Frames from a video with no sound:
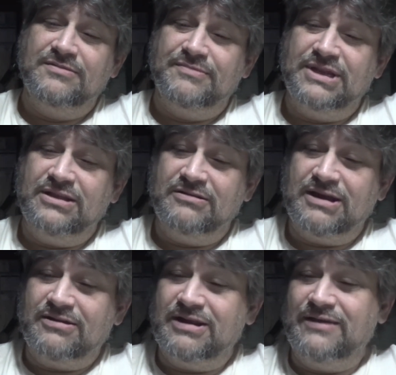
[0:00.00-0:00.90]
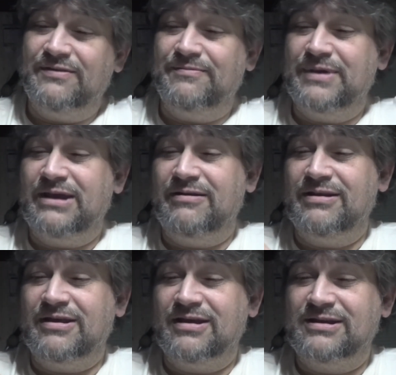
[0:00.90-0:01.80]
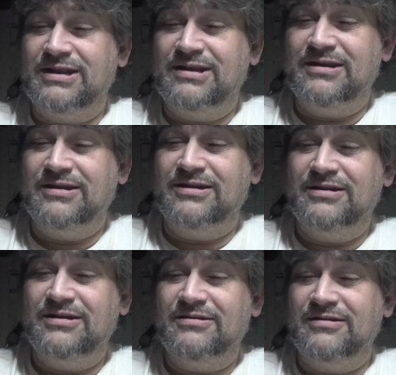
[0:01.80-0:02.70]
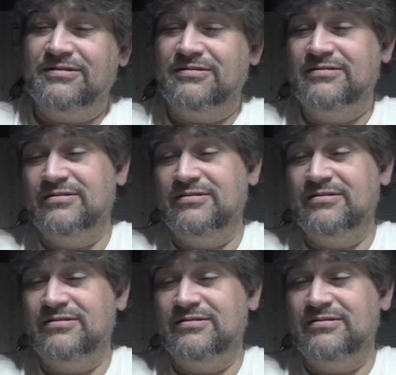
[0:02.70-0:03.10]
But either I don't have the battery locked in there good, or